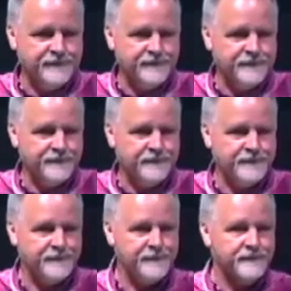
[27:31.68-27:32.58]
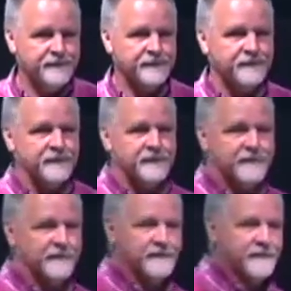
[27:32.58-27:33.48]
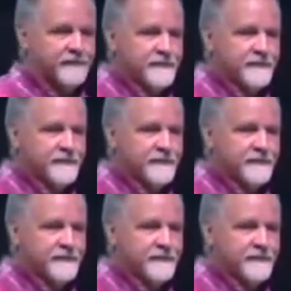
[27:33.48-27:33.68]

Nobody speaks.